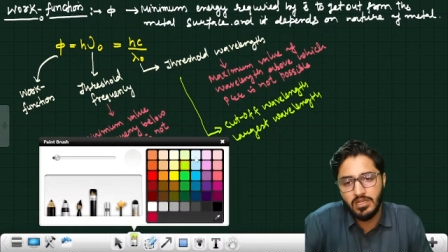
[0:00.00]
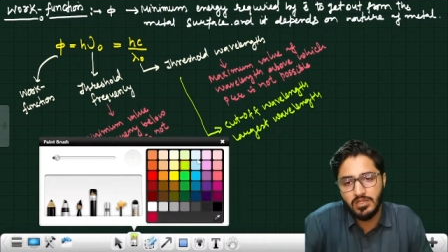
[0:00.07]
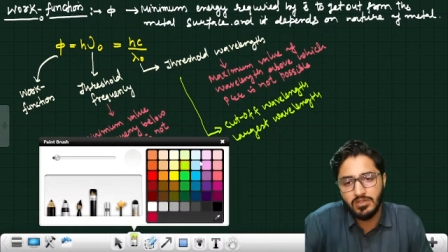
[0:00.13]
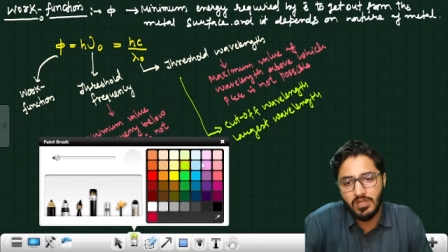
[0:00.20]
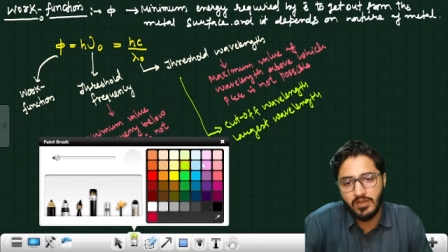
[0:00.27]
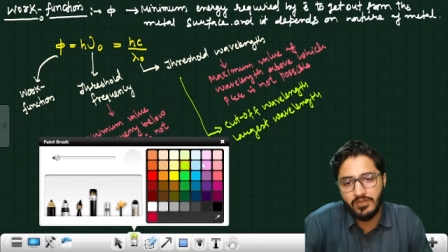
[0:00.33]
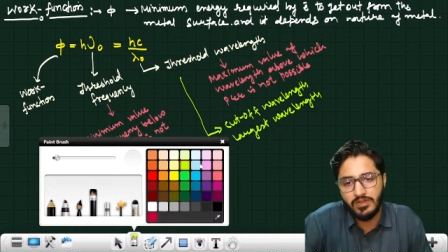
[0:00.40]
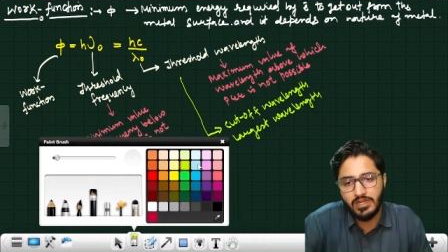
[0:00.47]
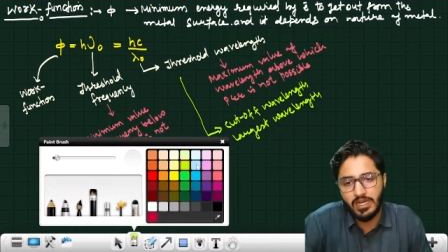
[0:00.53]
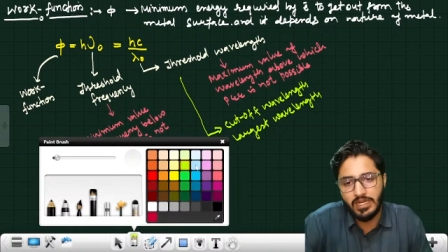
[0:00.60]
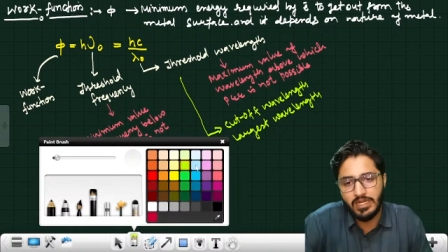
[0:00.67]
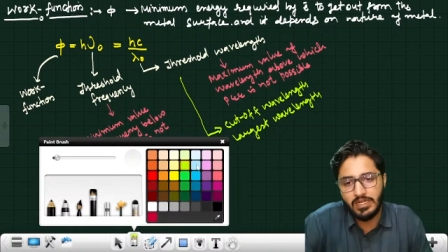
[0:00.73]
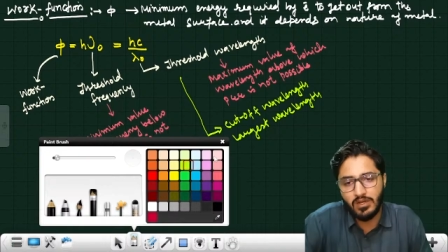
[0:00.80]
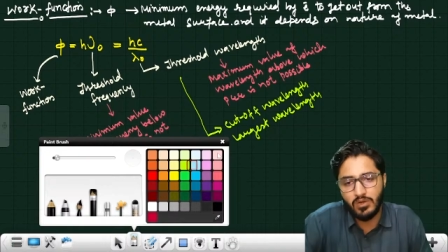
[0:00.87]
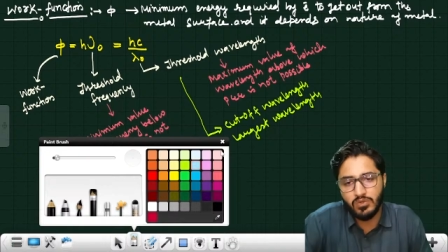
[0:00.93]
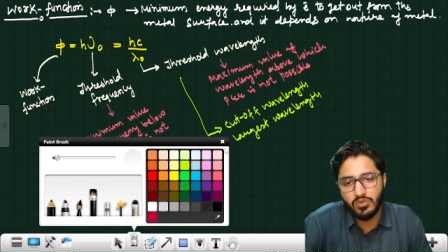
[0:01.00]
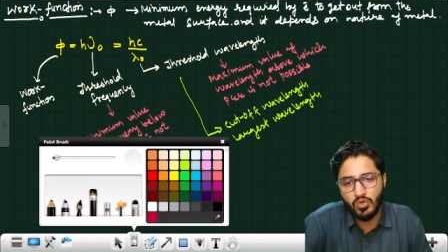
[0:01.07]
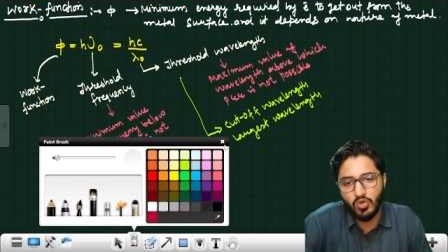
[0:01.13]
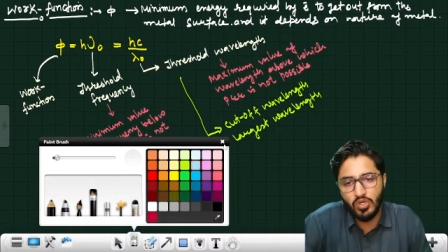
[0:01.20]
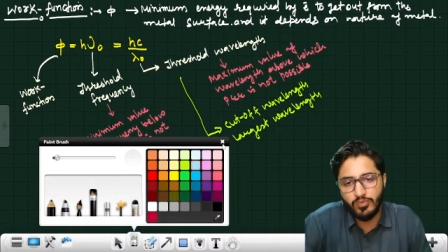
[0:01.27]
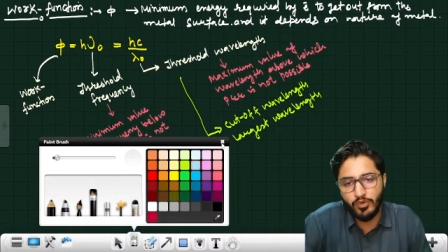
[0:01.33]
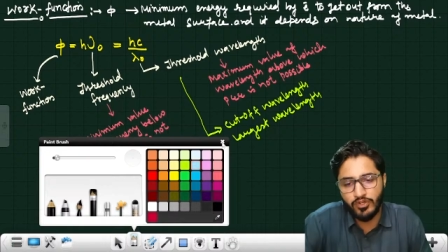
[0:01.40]
so I will write now,
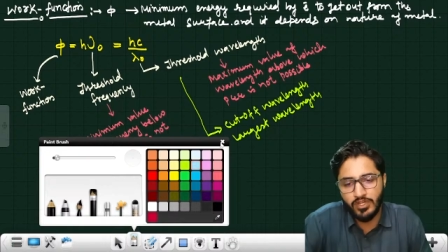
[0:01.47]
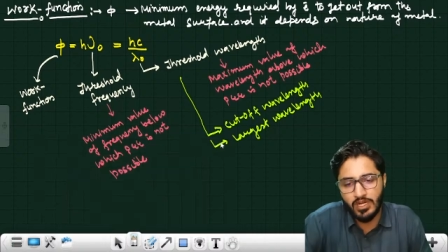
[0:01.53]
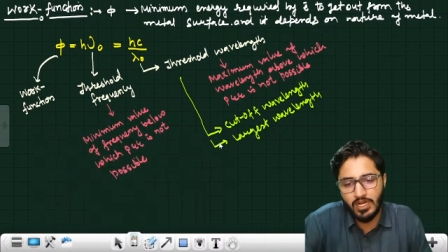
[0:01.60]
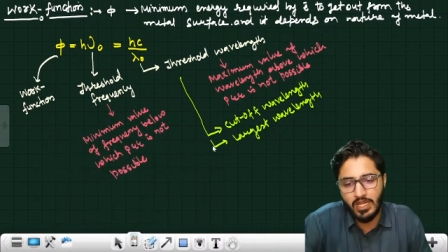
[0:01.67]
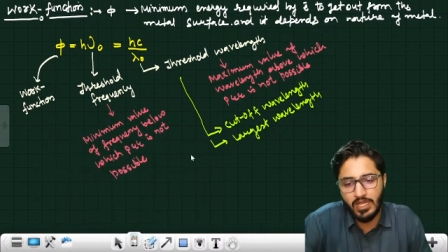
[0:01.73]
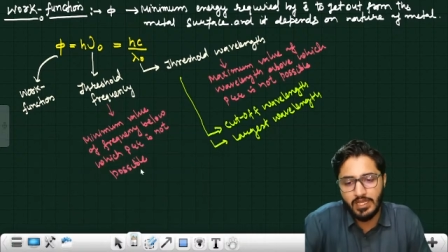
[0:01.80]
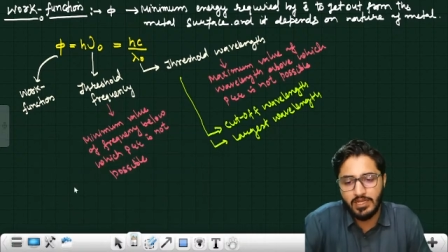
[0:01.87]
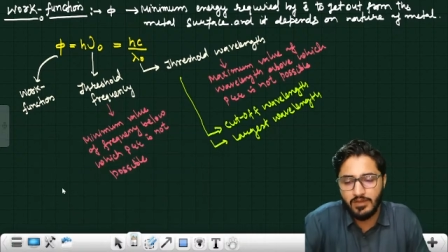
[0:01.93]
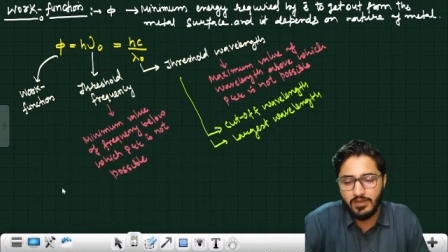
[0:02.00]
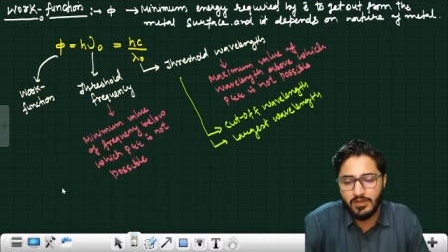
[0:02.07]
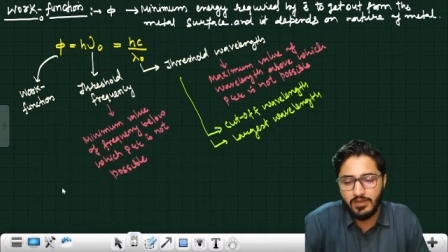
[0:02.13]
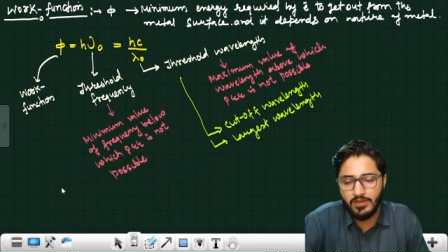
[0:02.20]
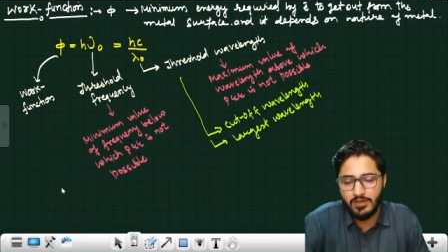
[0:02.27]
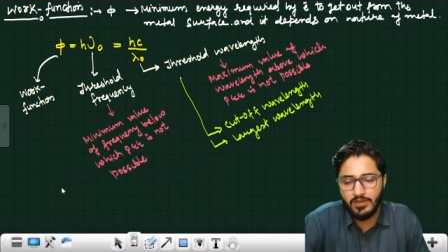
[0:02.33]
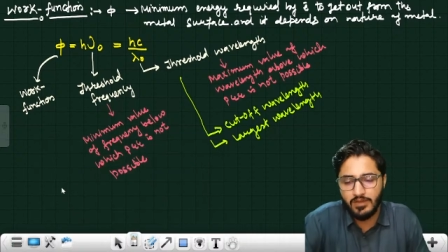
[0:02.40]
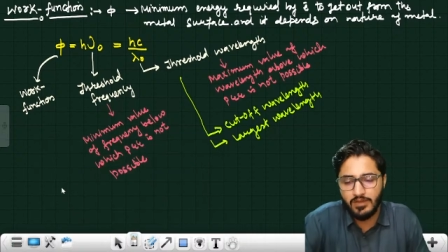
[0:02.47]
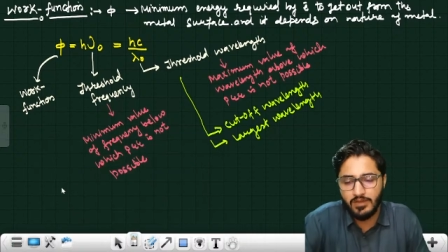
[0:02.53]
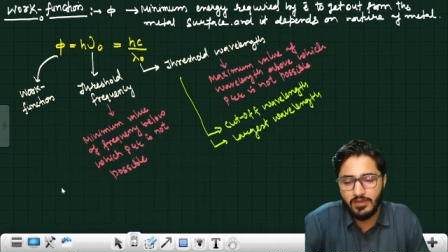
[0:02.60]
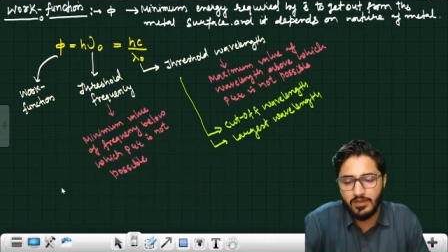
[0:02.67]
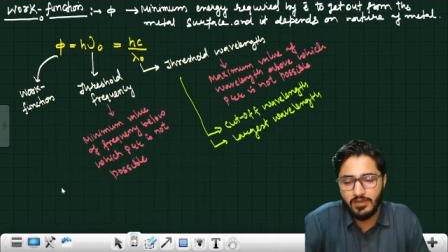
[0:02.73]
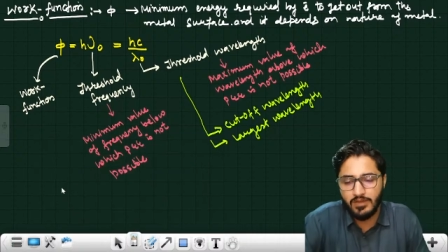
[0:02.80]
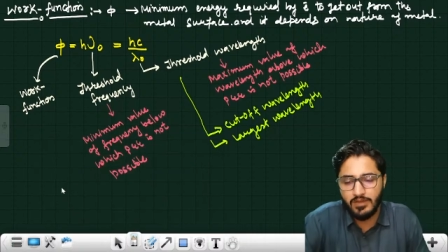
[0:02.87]
those points are like
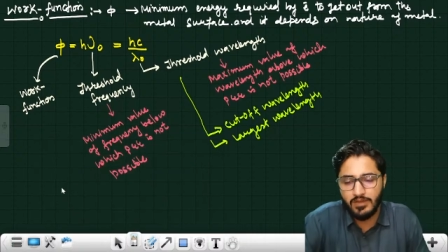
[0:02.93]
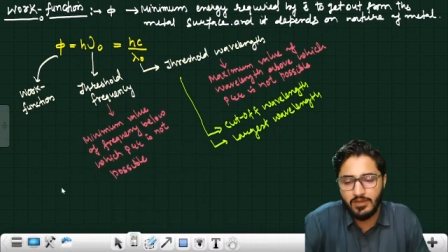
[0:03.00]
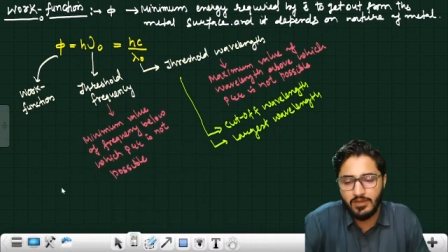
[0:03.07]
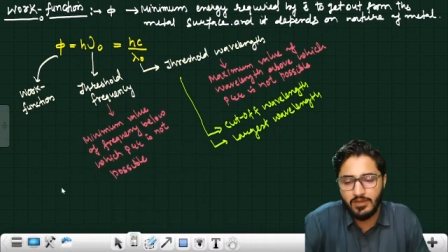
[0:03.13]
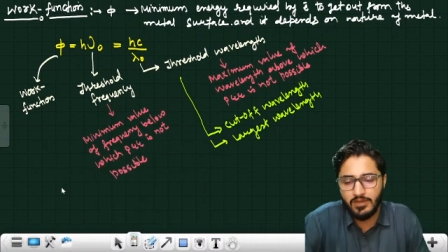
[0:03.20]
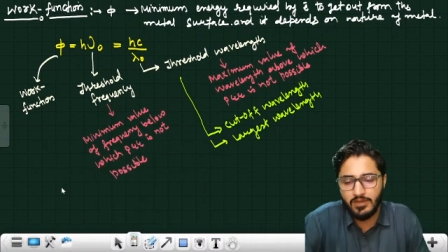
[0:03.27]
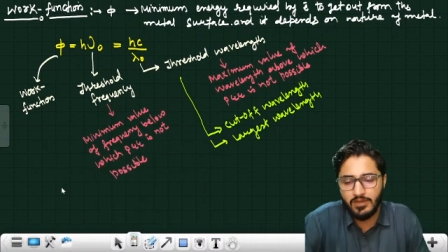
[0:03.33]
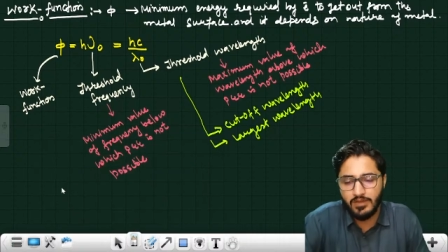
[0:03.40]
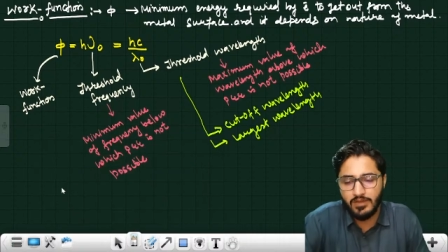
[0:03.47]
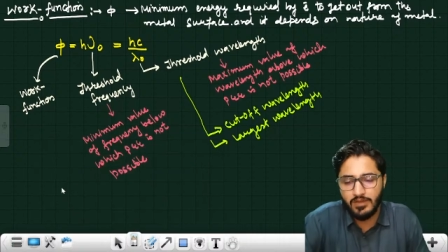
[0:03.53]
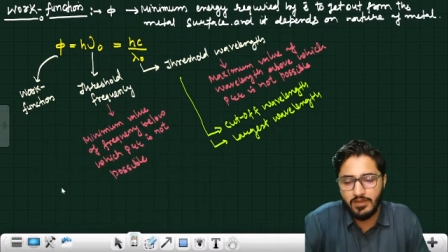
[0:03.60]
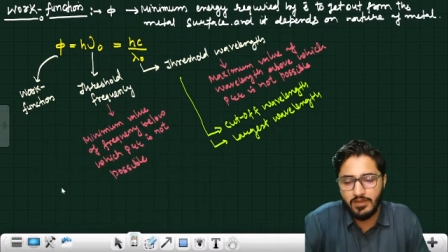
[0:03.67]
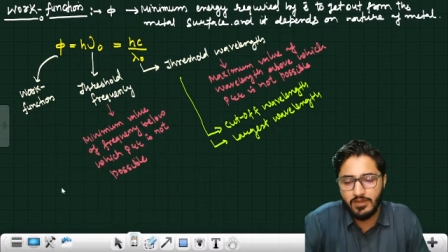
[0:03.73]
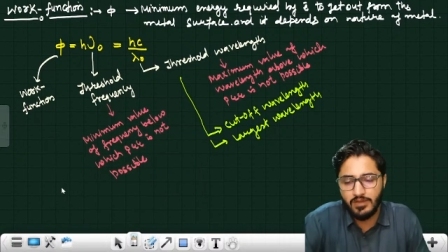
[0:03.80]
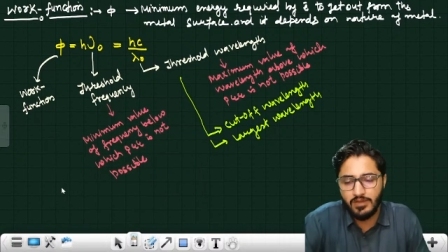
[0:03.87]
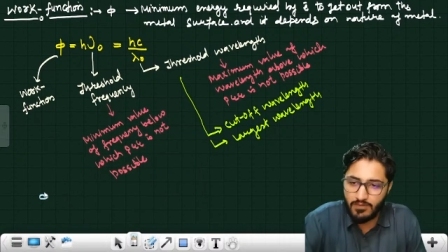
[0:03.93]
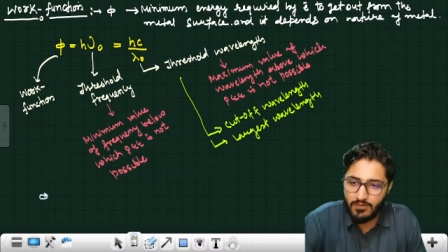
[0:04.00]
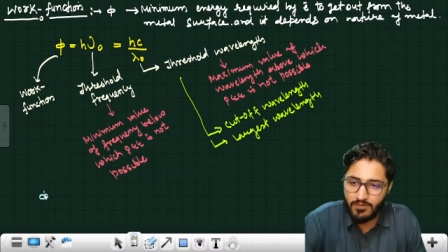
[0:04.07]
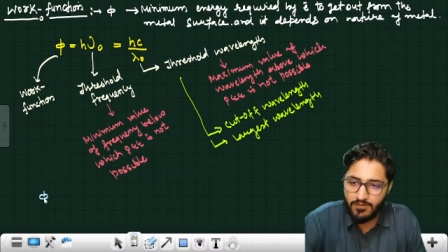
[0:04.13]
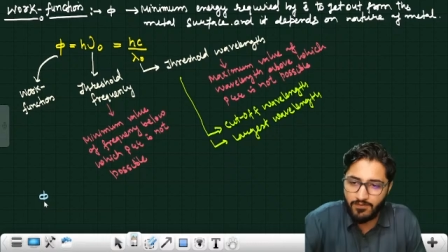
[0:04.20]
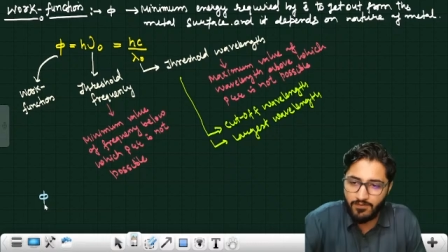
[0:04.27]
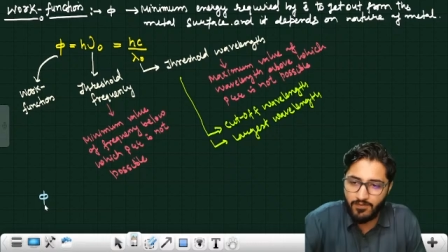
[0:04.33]
my
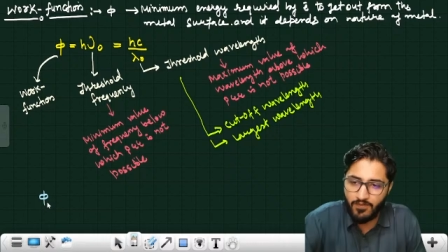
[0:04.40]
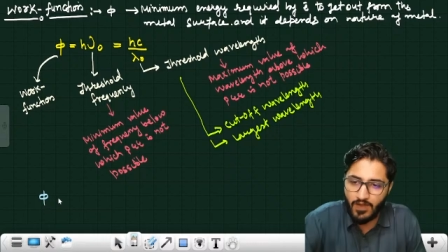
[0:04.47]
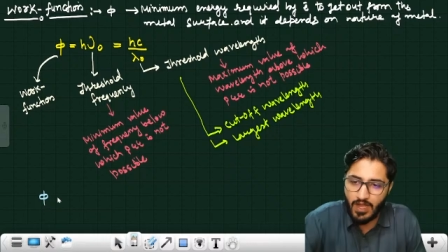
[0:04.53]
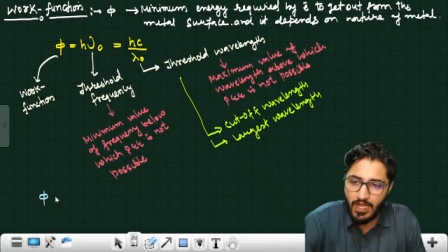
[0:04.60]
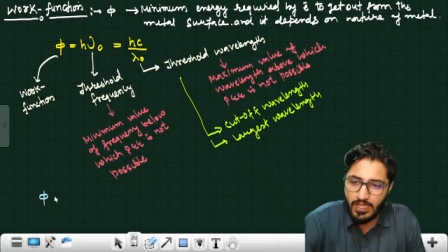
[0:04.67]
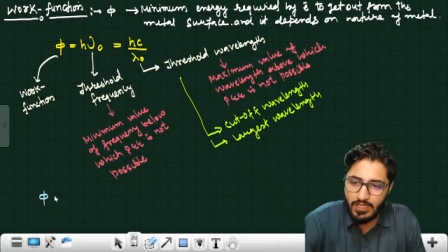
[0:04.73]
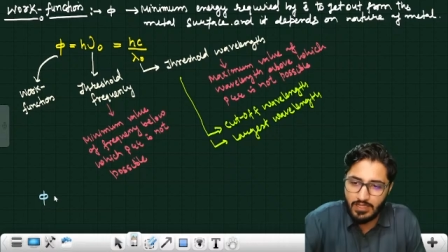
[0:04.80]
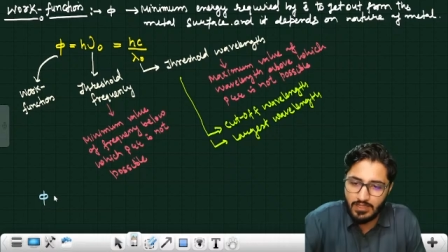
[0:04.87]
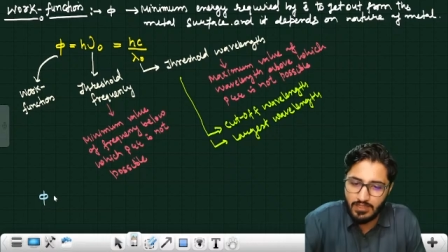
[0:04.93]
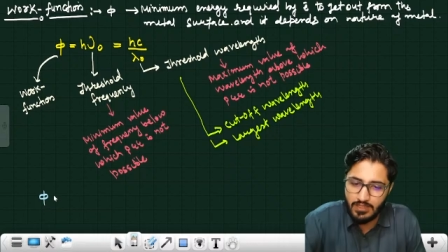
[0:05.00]
phi.